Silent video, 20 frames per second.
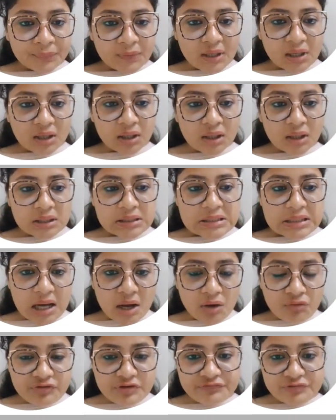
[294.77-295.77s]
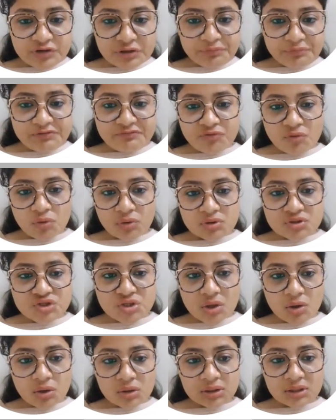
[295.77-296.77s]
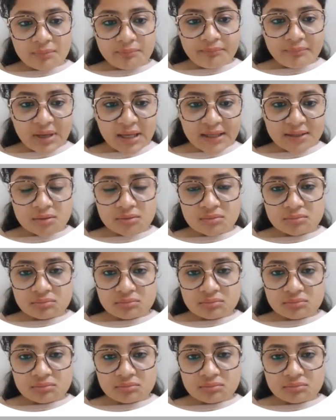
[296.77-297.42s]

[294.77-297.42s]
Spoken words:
Now we would be focusing on the main